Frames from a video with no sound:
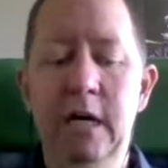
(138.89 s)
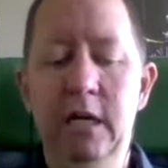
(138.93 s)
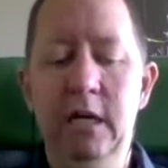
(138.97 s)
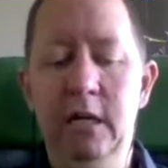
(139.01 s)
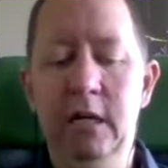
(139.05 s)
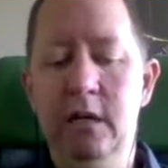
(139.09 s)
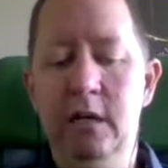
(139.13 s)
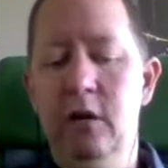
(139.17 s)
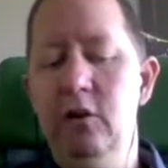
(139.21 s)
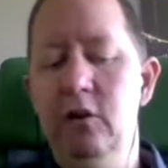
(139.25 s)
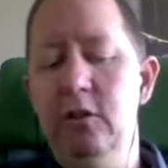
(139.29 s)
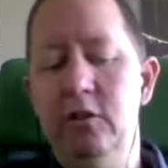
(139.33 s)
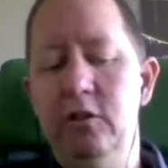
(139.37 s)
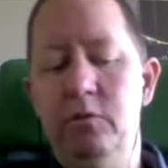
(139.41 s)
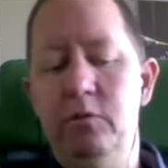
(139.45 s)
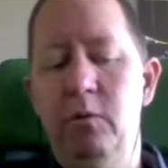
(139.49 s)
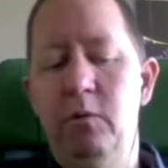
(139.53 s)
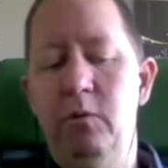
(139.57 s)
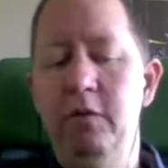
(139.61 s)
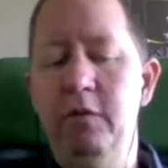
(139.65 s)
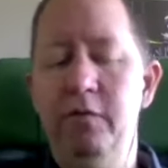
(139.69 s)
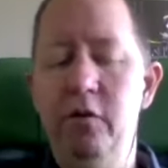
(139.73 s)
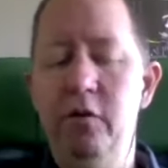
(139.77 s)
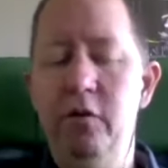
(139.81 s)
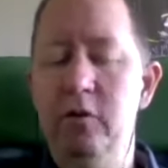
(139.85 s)
you don't just
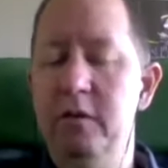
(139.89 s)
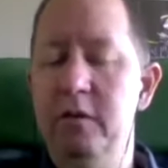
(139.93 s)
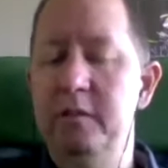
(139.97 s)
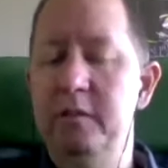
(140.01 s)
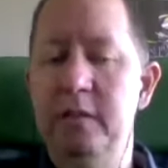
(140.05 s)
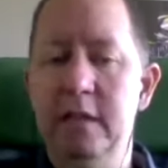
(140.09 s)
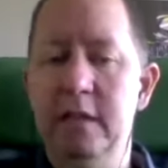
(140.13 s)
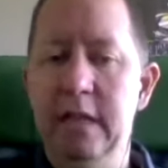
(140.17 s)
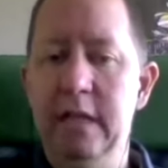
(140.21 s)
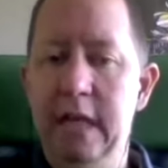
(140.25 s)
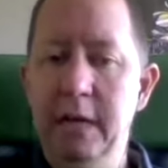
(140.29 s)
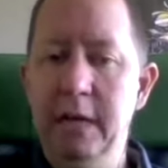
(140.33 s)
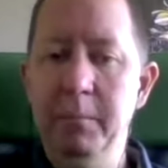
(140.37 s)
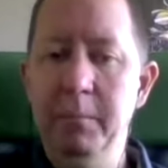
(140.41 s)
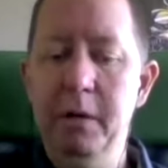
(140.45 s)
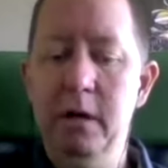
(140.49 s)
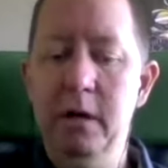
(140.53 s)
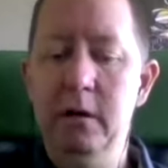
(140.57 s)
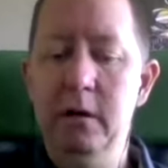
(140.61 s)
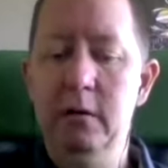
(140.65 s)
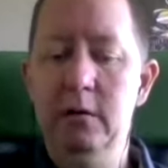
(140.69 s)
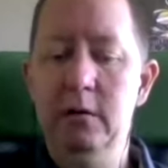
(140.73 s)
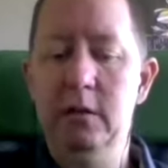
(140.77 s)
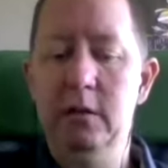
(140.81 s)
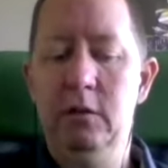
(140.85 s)
want to focus on the email.